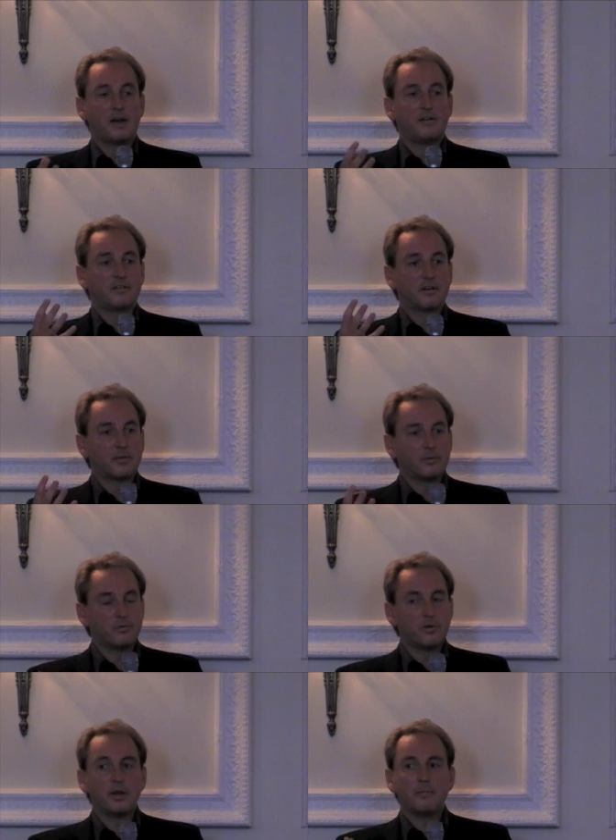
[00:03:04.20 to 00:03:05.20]
And he said, I
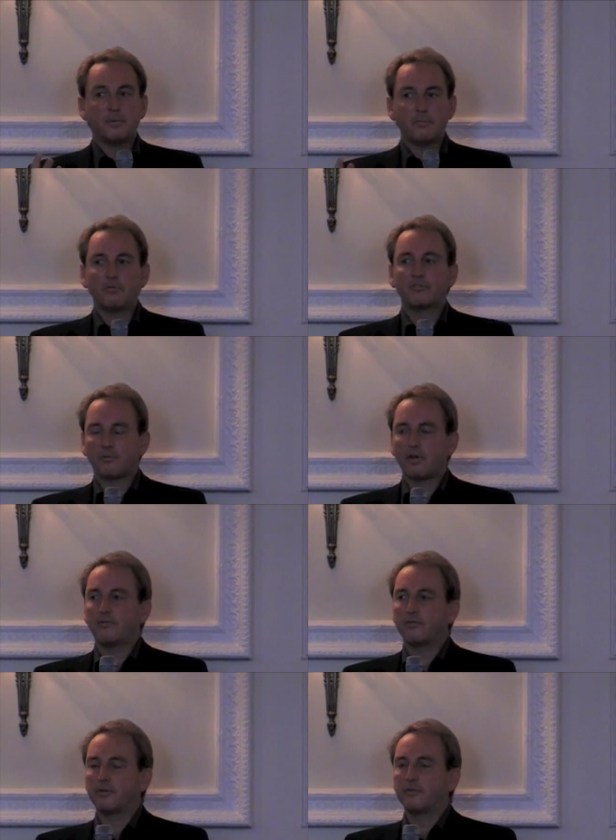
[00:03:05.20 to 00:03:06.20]
would really be most
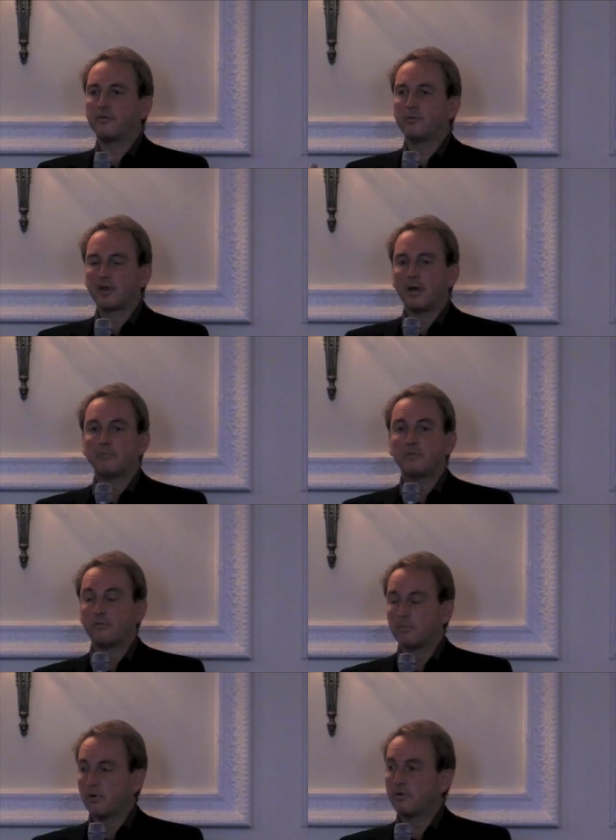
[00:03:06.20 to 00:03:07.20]
grateful if you would come to
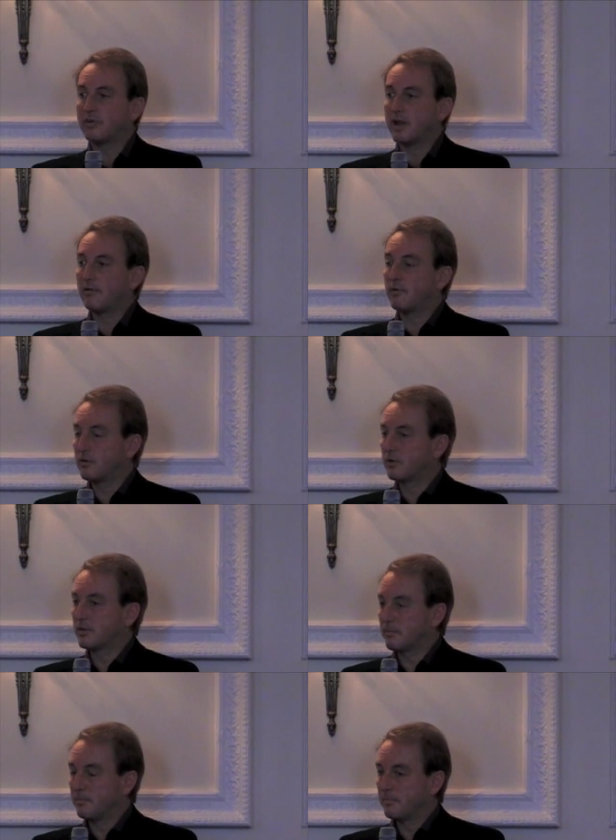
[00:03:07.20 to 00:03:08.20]
Vermont and have a look at
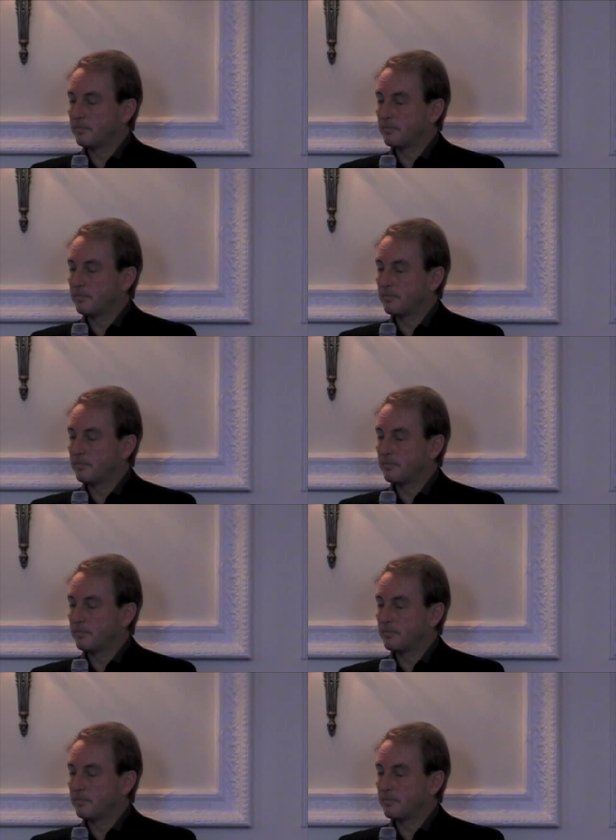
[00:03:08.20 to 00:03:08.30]
them.